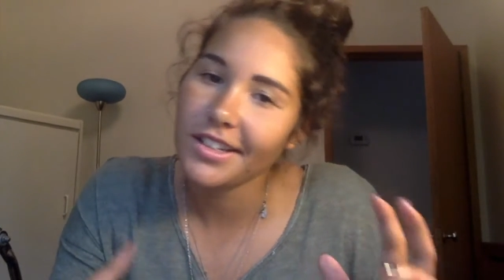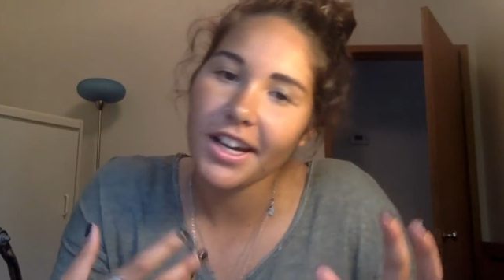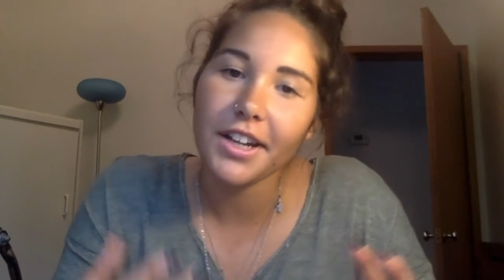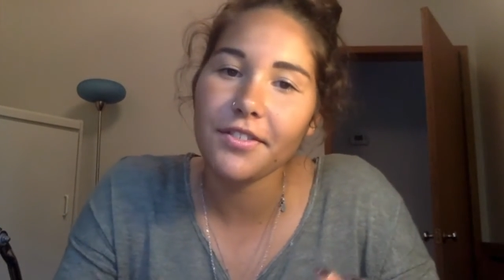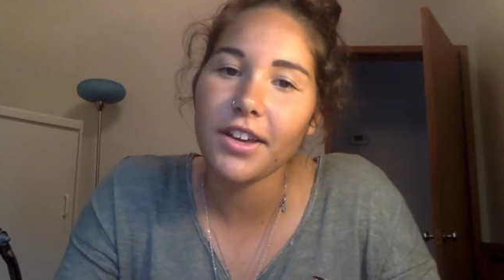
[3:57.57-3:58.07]

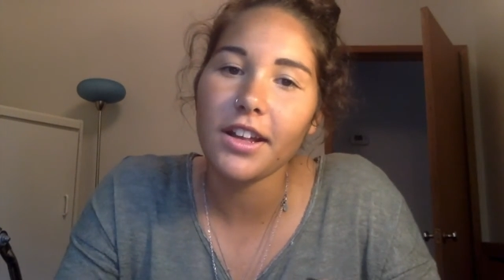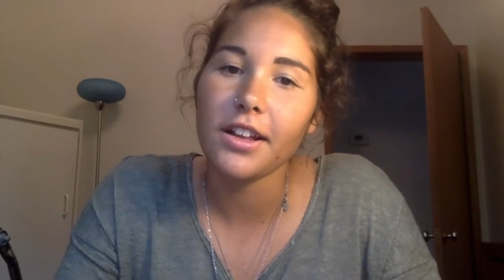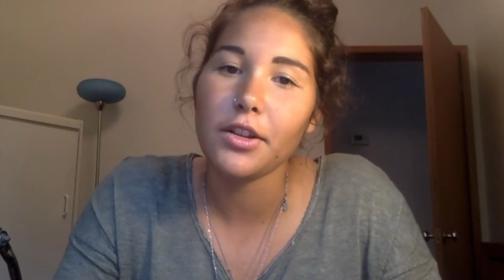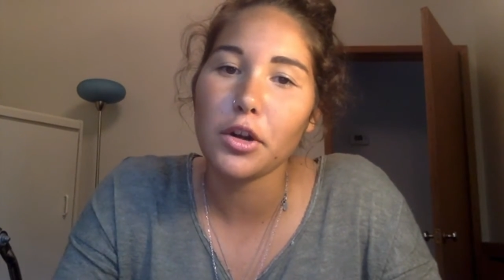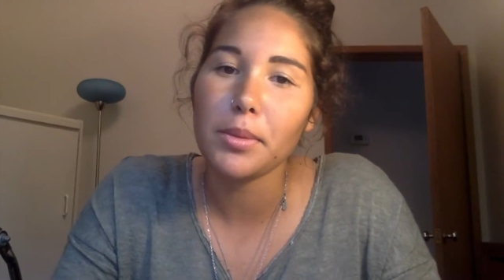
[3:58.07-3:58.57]
kind of get
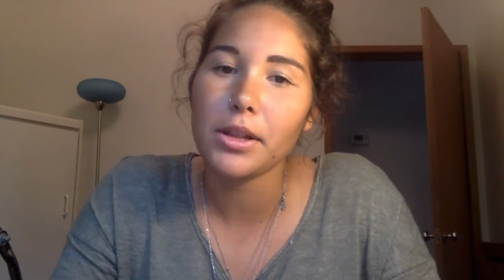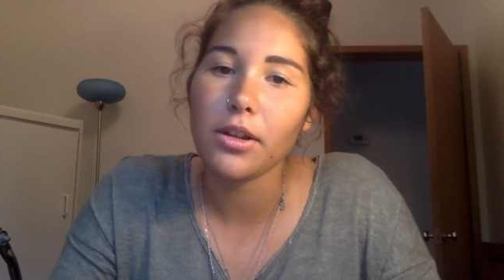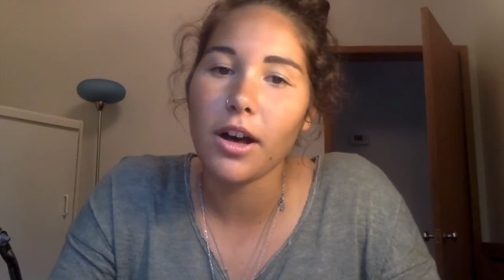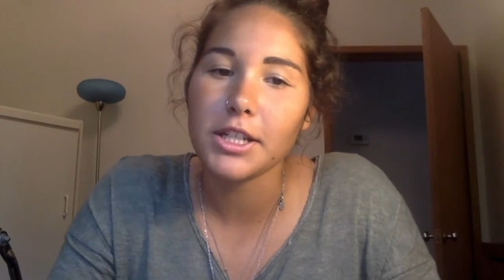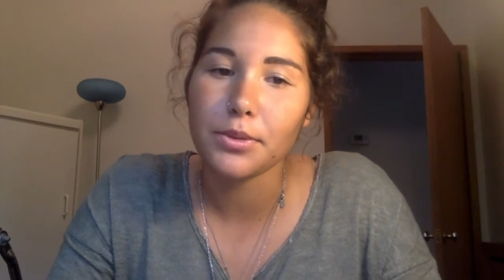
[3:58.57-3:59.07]
a little bit
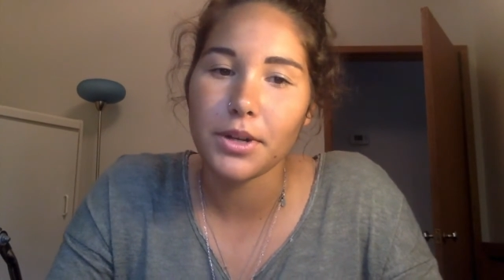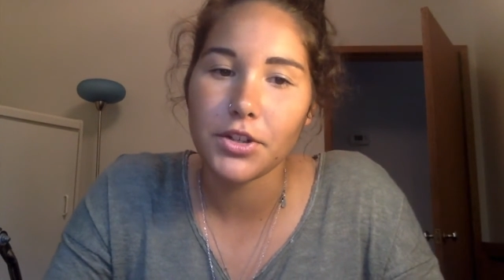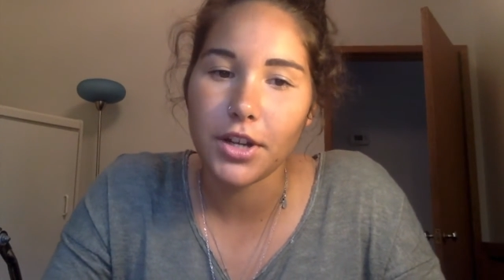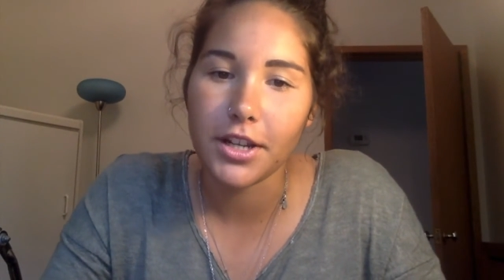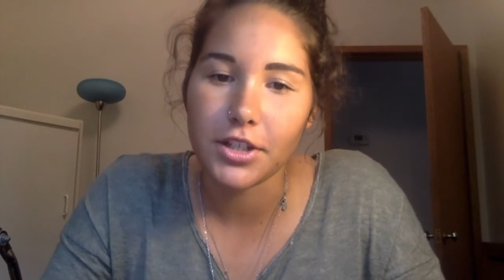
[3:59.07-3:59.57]
lost when I
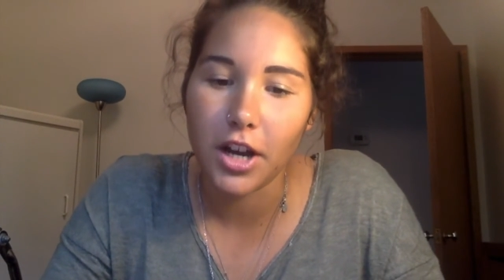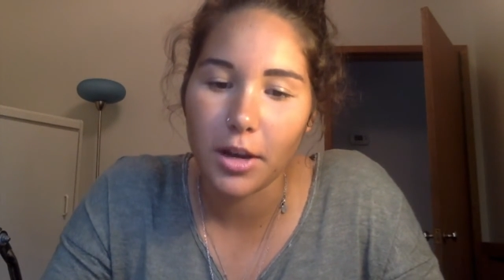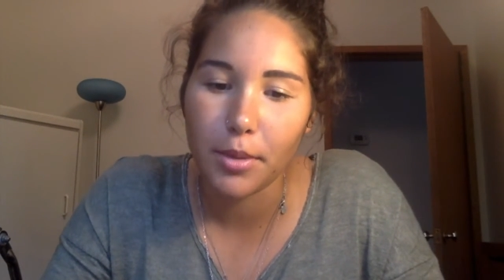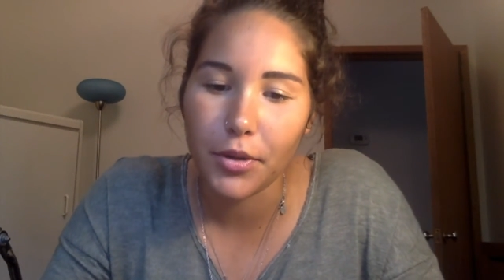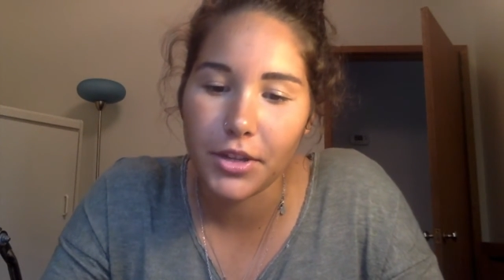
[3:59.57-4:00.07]
try and talk about